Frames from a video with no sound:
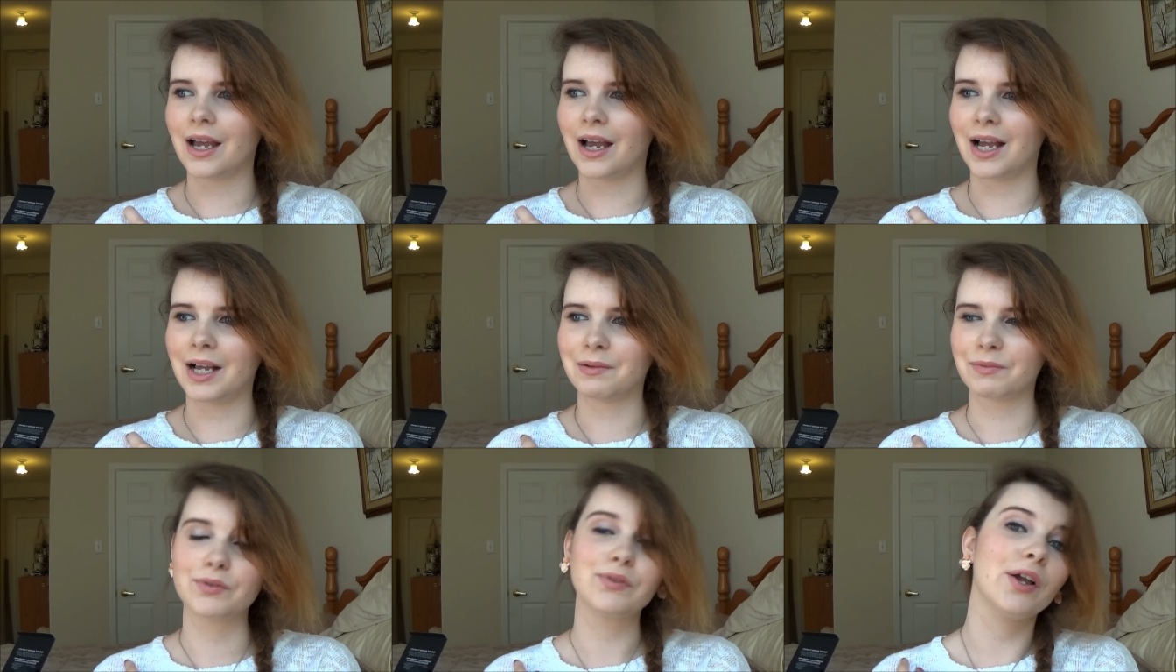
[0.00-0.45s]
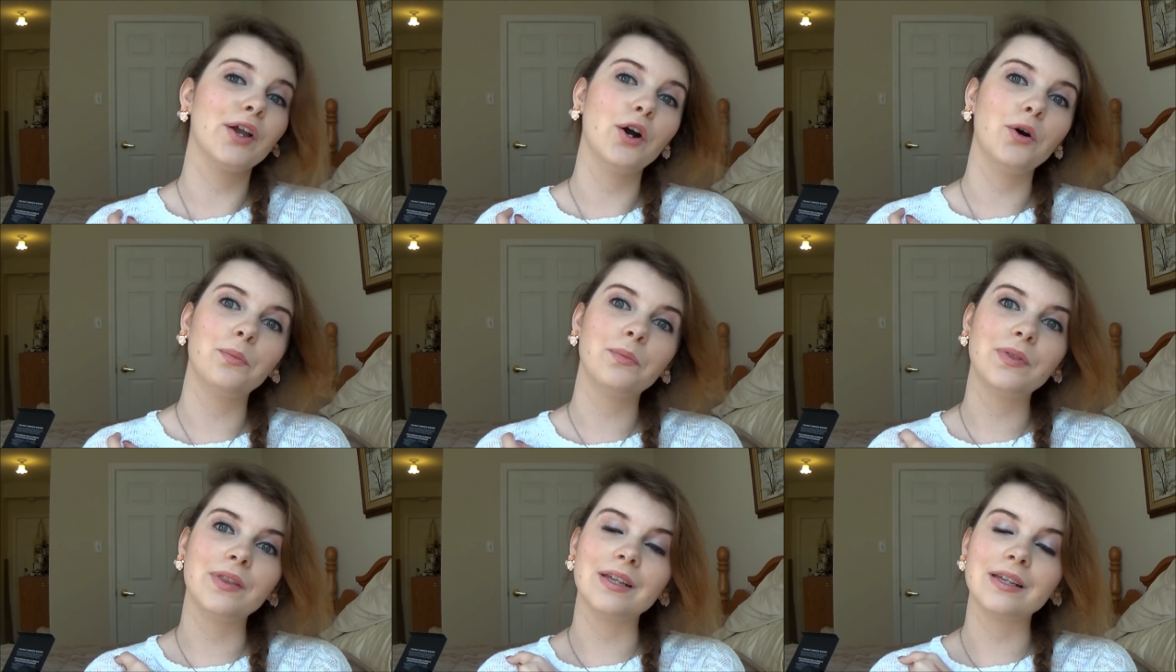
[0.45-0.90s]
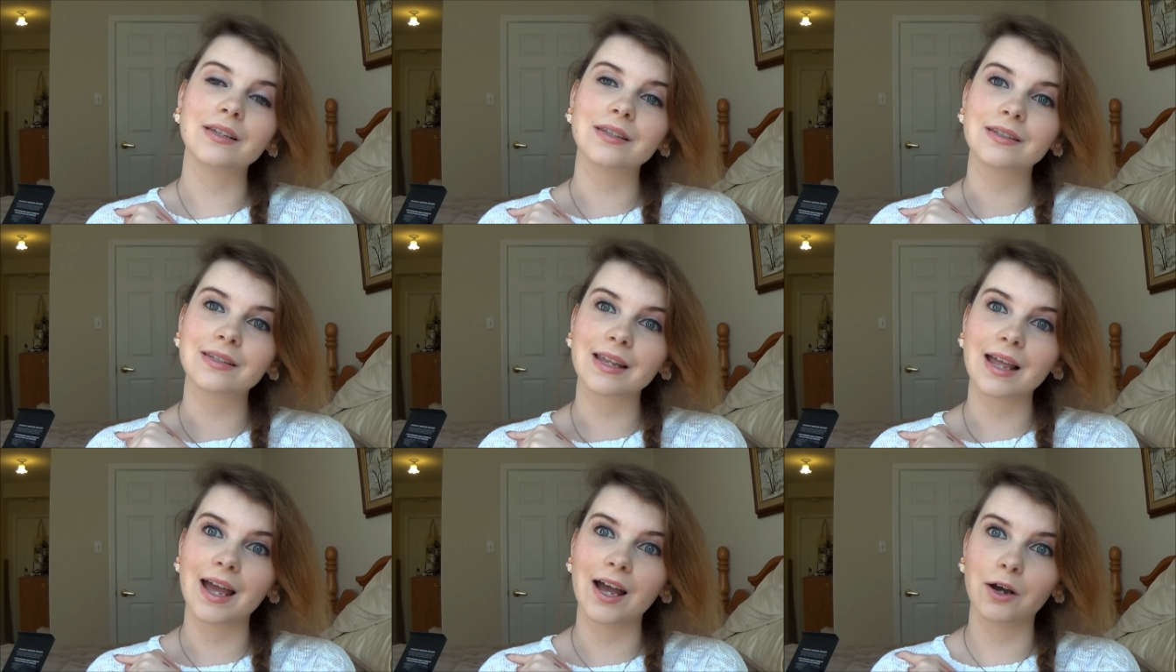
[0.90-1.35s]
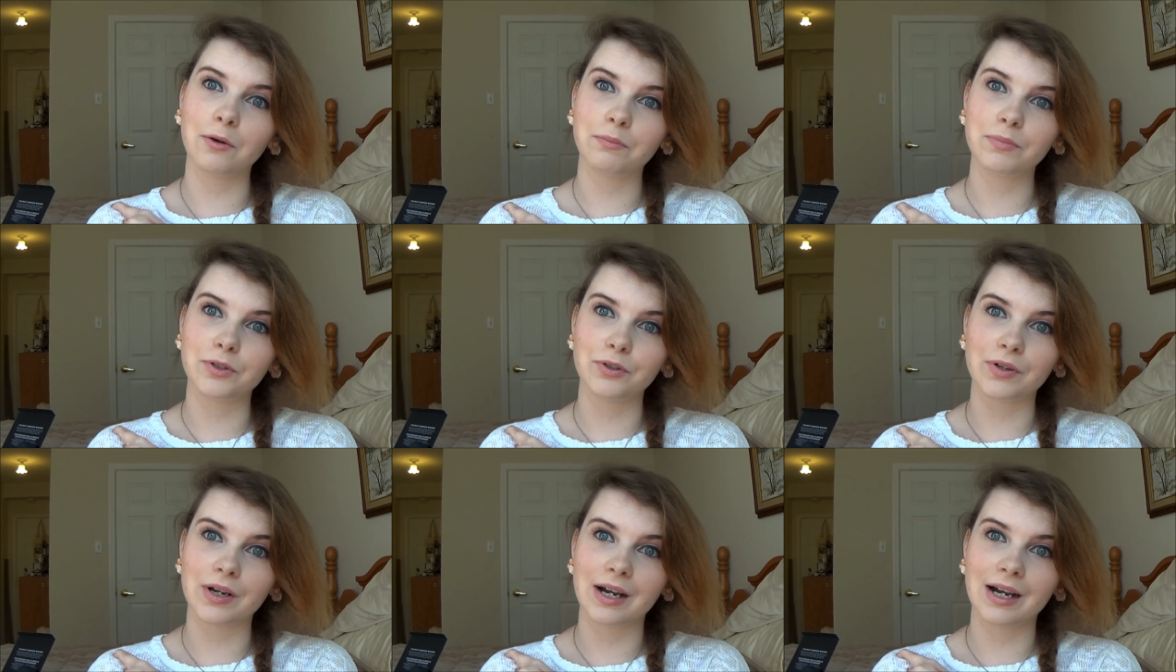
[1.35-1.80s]
Um, so I hope this
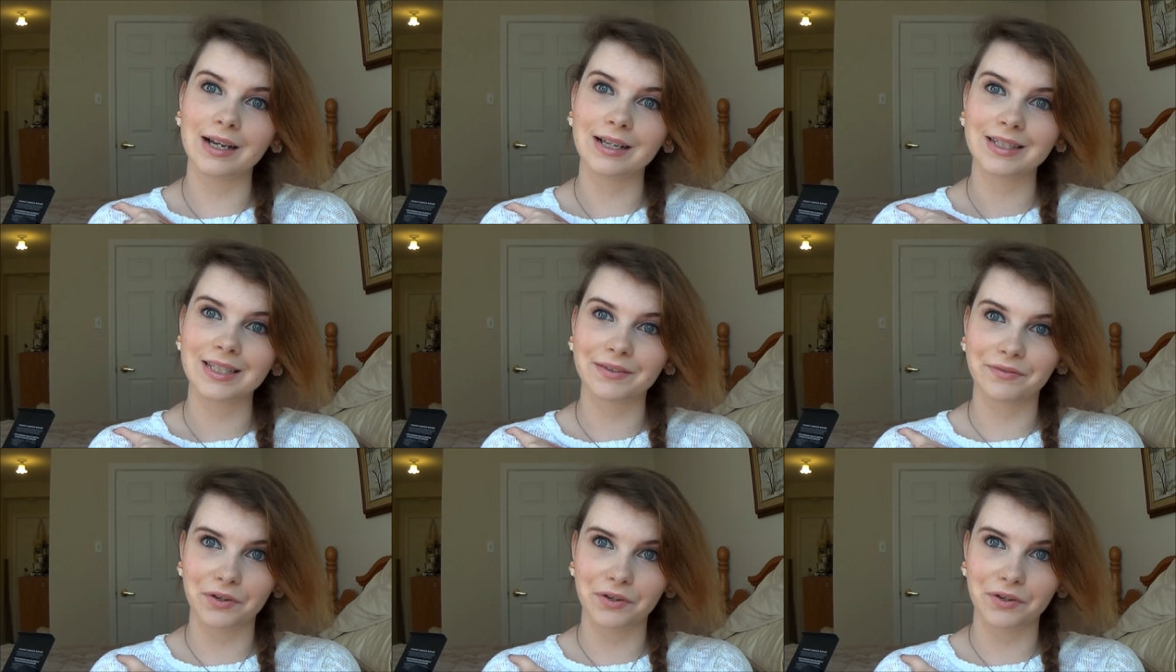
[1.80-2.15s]
helped you guys.